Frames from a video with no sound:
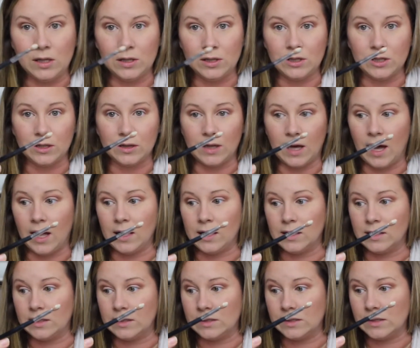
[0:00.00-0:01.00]
look, that
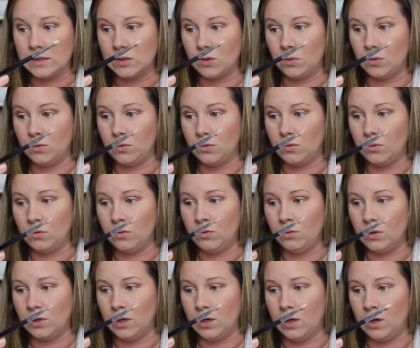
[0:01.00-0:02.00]
is,
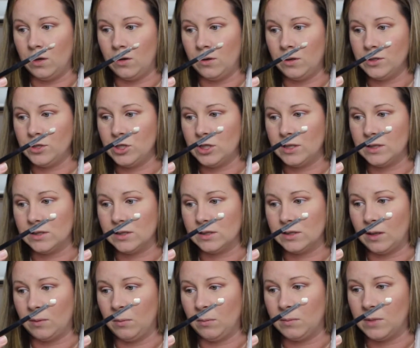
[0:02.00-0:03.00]
ooh, Lord
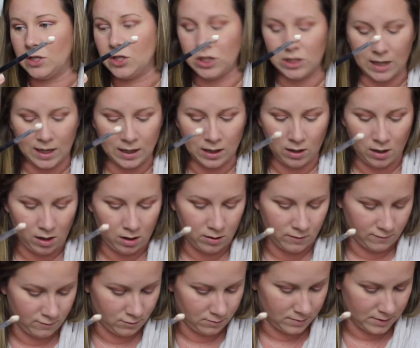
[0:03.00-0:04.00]
Jesus, I'm going to be shining all
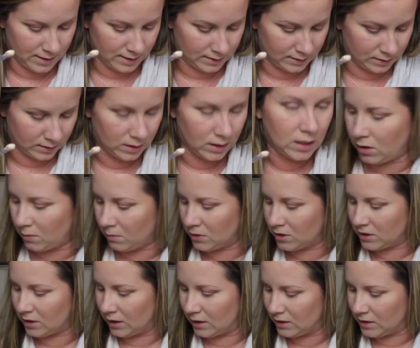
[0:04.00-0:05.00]
over the place. I'm
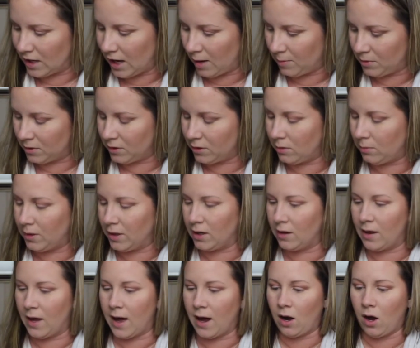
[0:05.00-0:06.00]
just going to tap a little bit
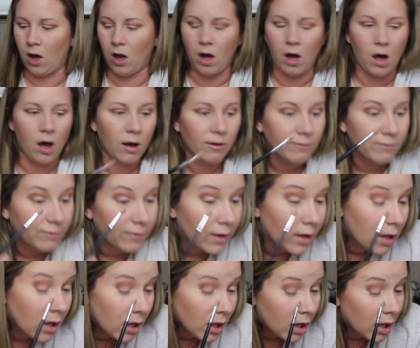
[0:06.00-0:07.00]
of that off
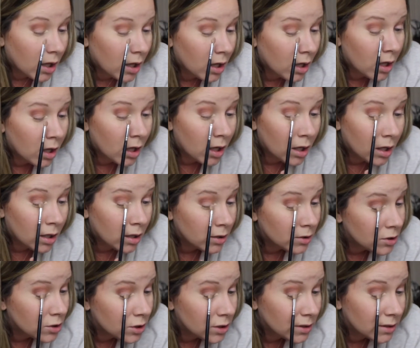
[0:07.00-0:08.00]

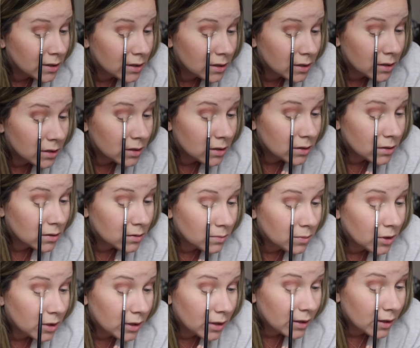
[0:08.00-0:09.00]
and just
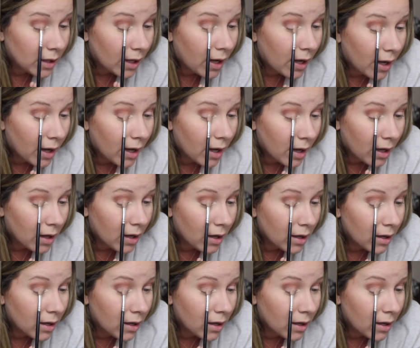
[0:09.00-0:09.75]
put that